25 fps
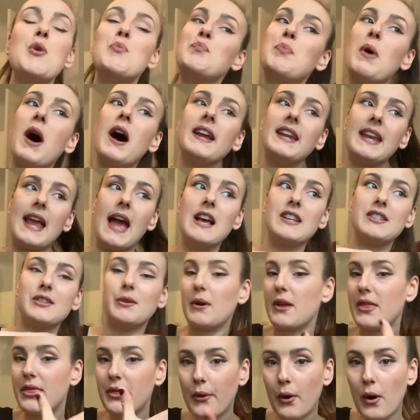But yeah, so
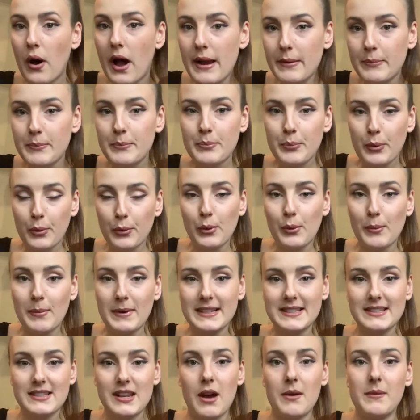I thought I'd probably
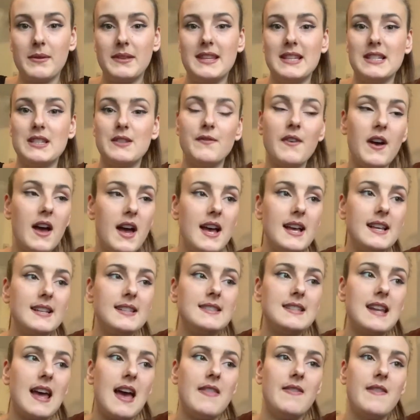start with this
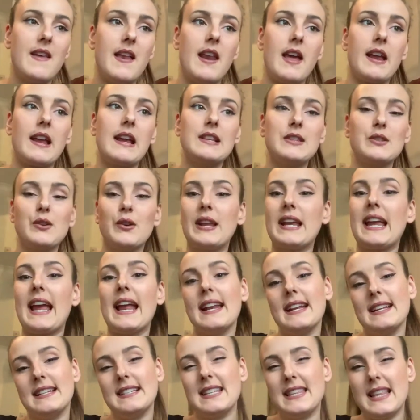first and then I can sort of
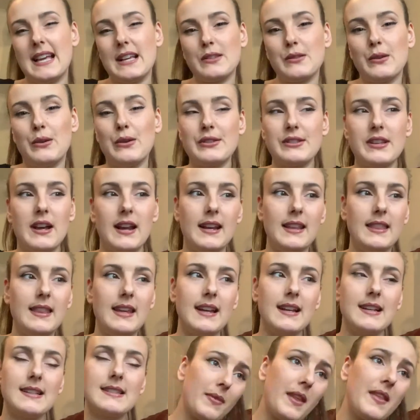get into that sort of side of
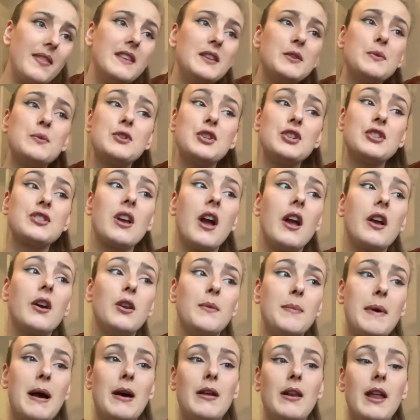things. This was just going on
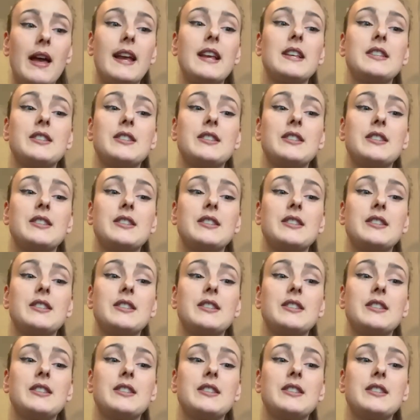about like,